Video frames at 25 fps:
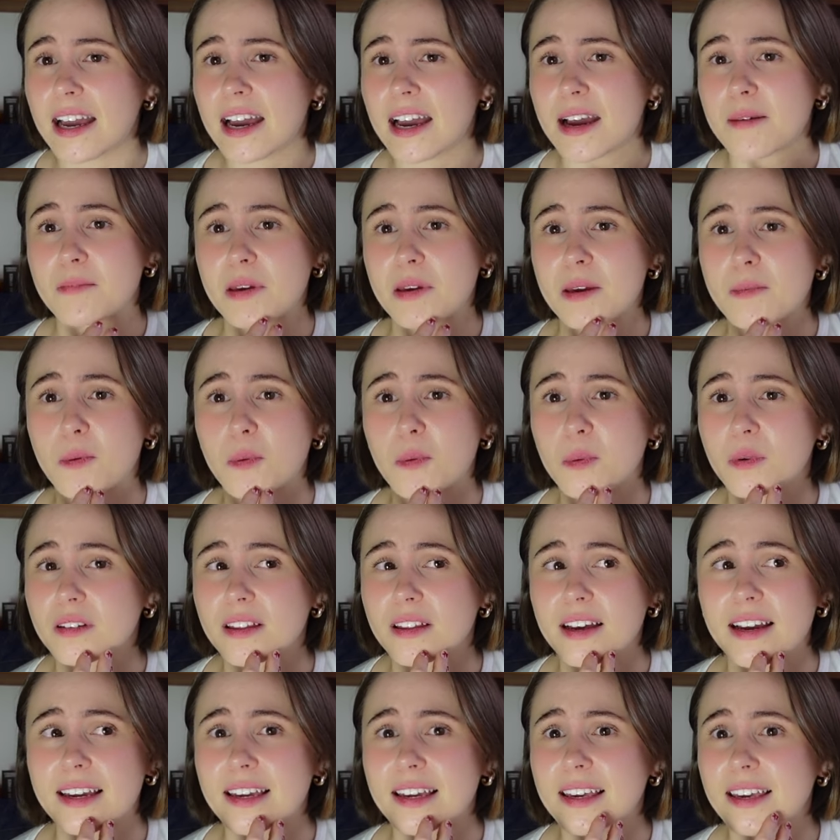People were
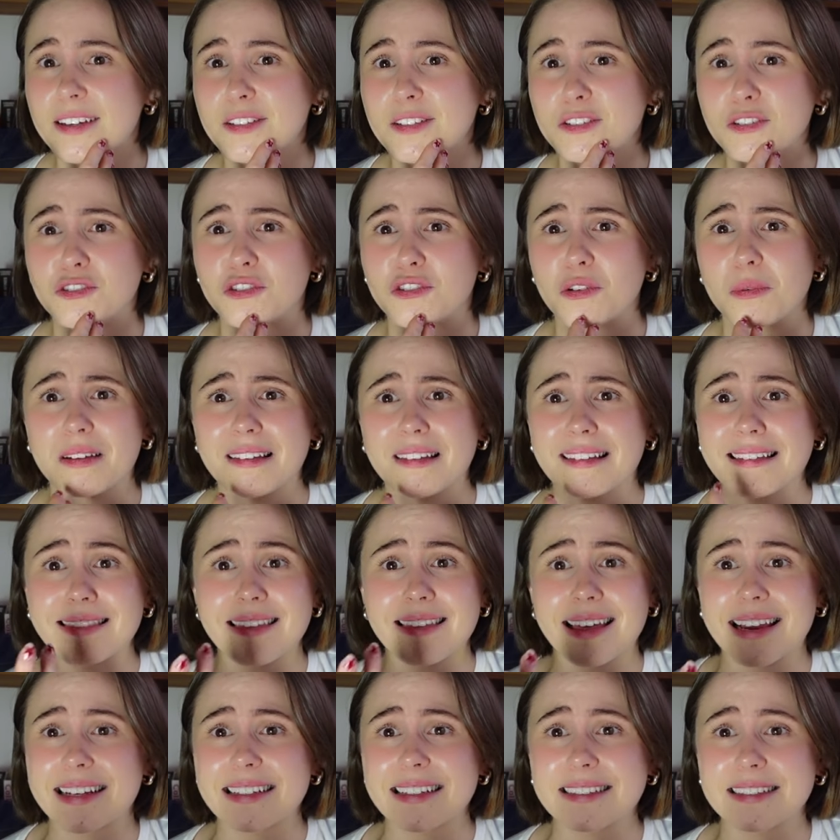like doing
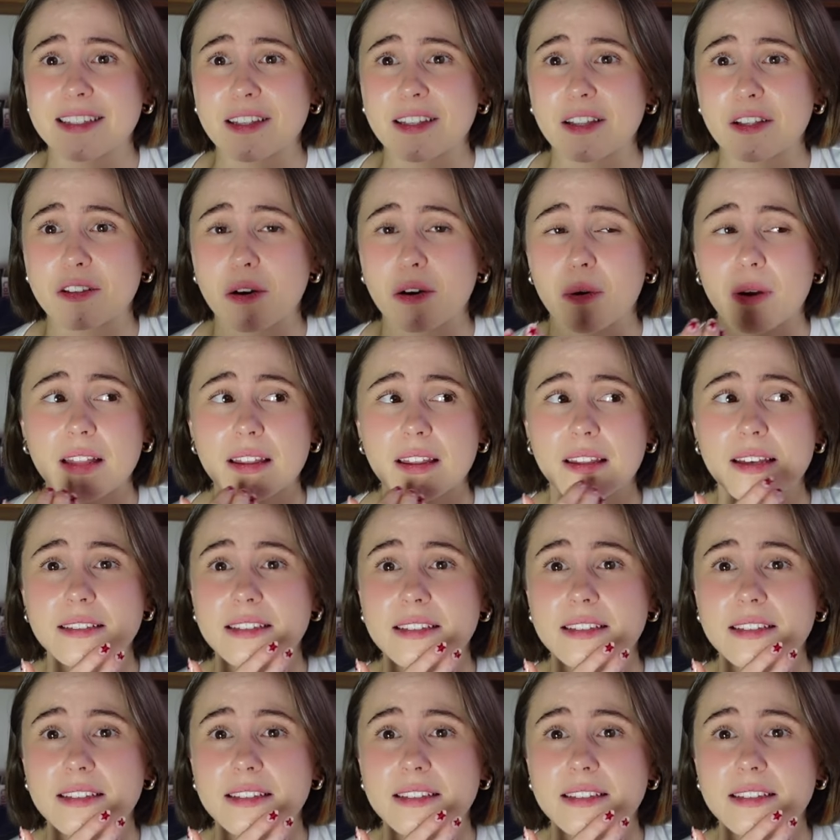lines in the toilets.